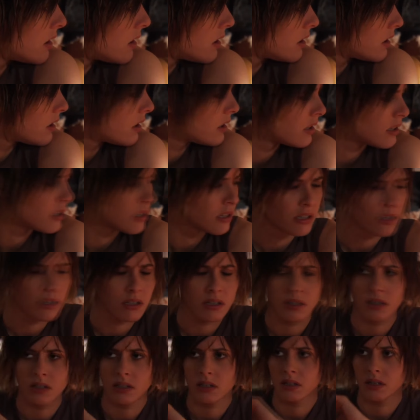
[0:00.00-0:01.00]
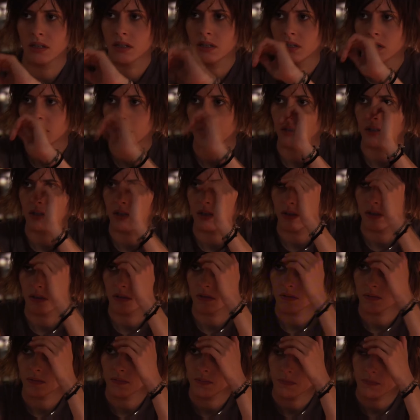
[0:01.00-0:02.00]
I, I don't remember her
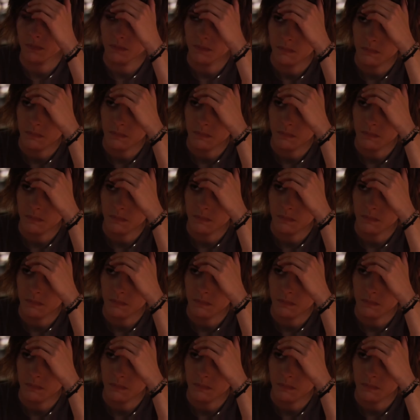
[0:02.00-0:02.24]
last name.